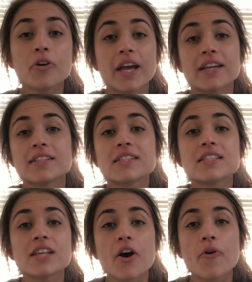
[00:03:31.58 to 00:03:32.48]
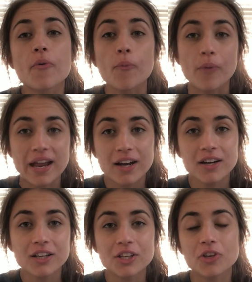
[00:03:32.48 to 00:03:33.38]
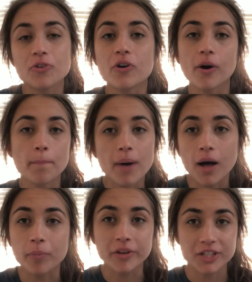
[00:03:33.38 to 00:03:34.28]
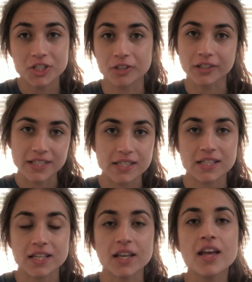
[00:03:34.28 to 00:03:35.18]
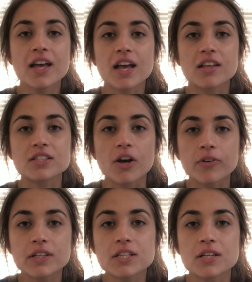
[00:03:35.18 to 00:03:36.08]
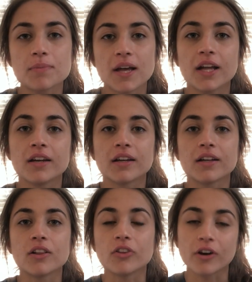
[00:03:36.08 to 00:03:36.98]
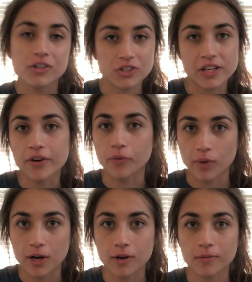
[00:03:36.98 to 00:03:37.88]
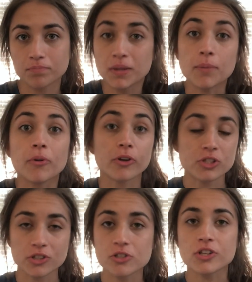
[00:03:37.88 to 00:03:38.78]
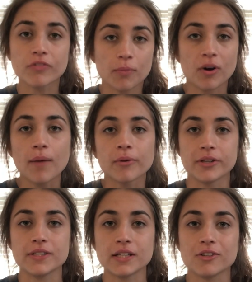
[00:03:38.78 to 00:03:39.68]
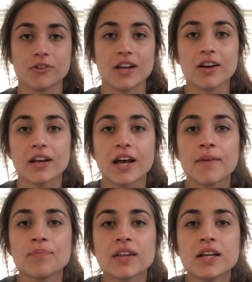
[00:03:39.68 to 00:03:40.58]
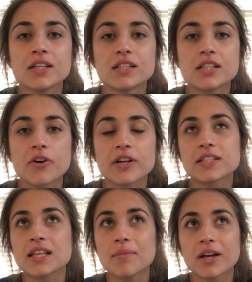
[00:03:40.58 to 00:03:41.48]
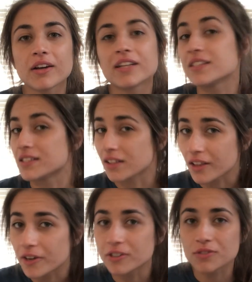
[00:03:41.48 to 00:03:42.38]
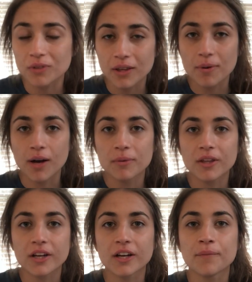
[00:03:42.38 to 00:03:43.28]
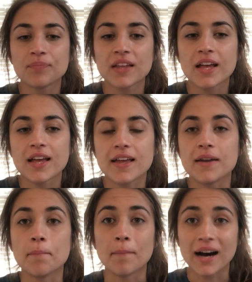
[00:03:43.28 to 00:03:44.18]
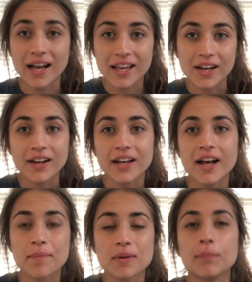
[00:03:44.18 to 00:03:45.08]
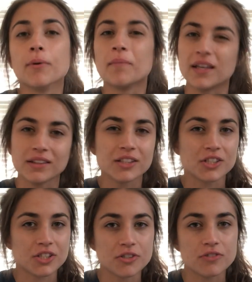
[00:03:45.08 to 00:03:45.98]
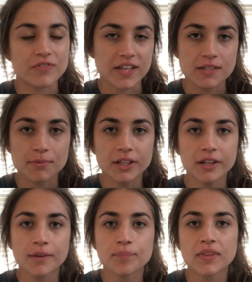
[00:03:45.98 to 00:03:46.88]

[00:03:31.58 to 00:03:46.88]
Okay, so where you publish your listing is going to depend largely on where people are searching for properties in your area. So in some areas, Zillow is really popular. In my area, people mainly just use Facebook.